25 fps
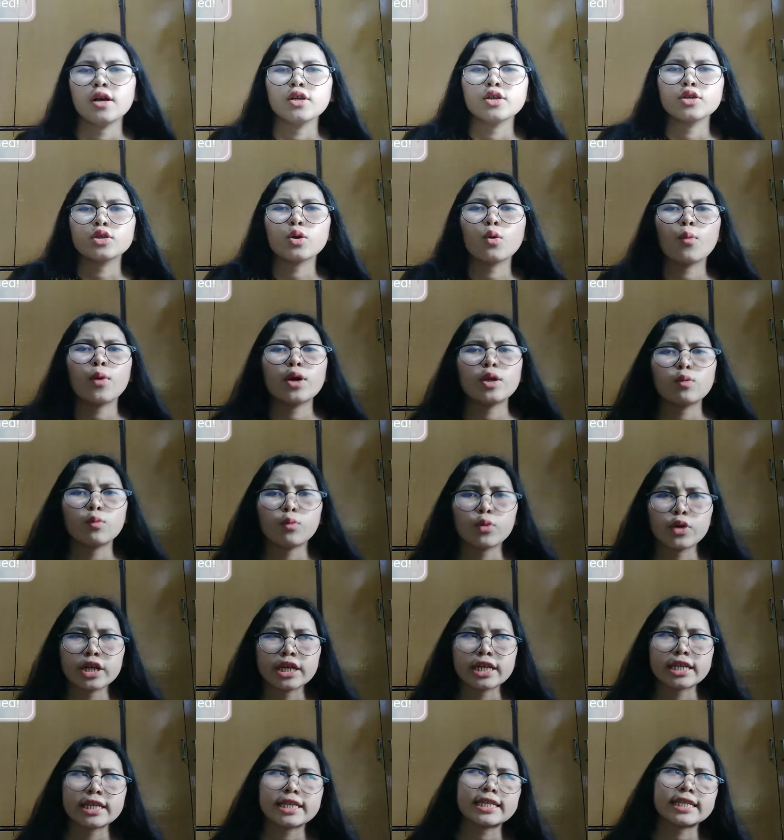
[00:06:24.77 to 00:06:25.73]
So when
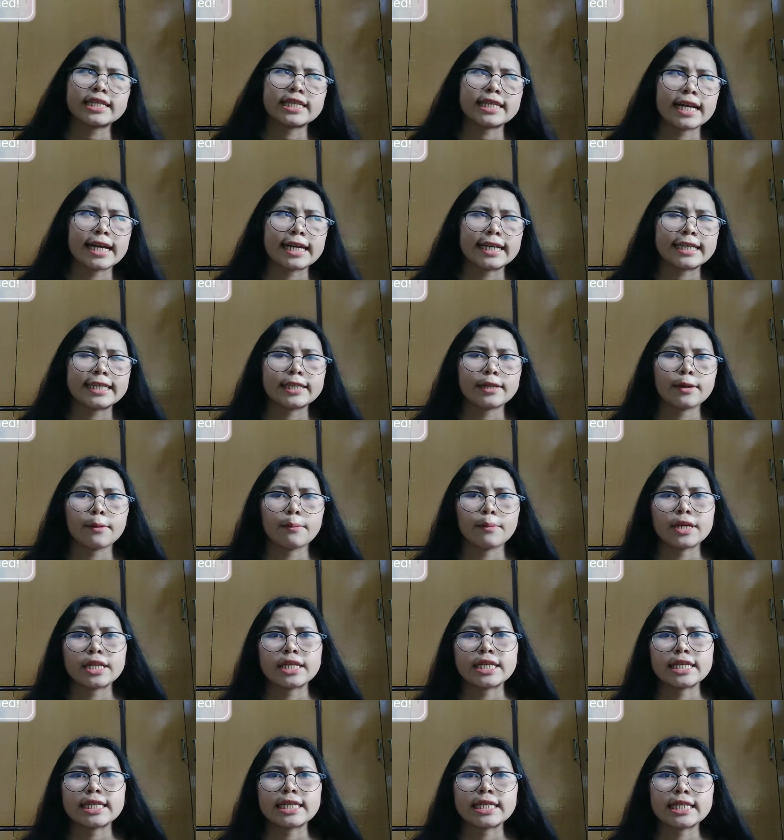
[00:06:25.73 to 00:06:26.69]
work is done by
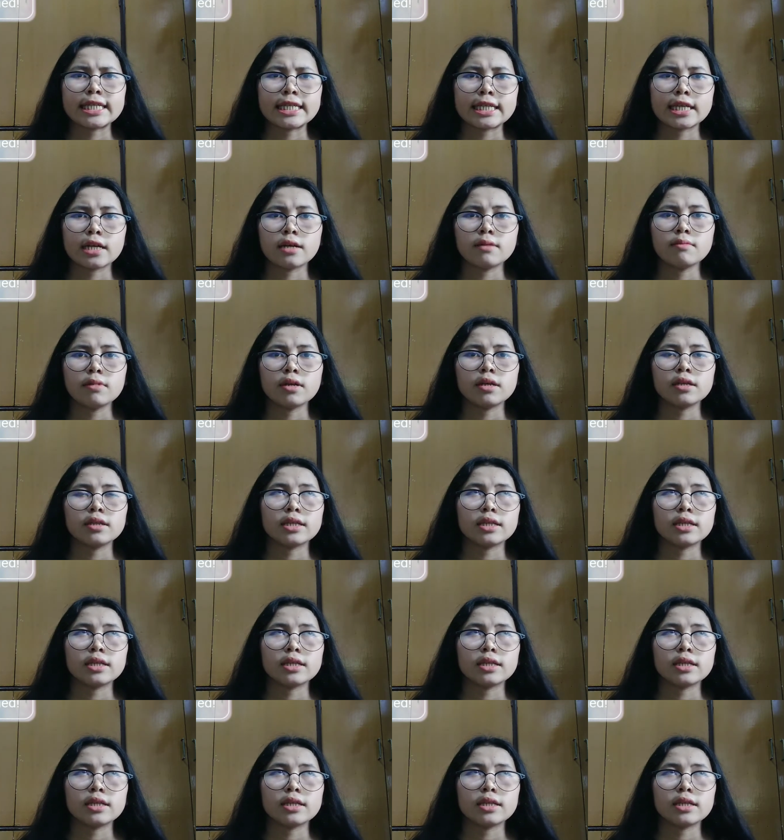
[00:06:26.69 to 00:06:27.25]
the system